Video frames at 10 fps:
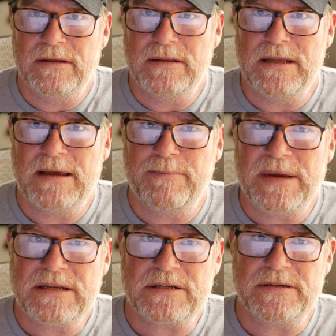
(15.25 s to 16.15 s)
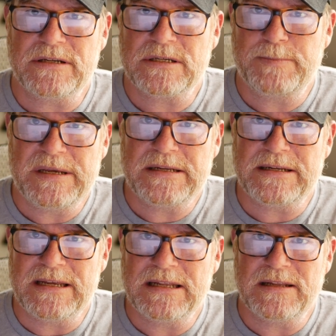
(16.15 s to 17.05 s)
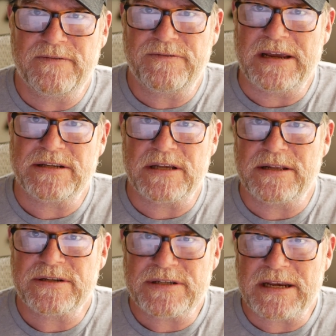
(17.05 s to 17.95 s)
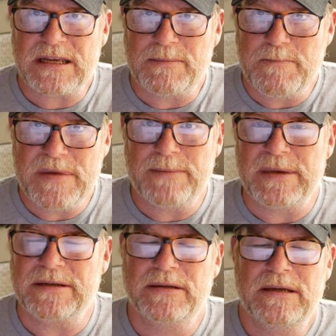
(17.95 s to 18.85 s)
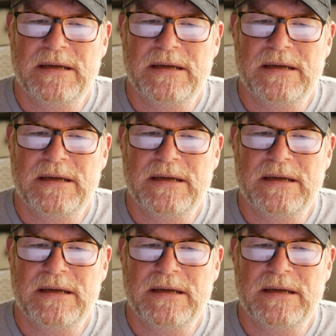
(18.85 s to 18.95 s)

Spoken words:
that basically spit in the face of the Second Amendment.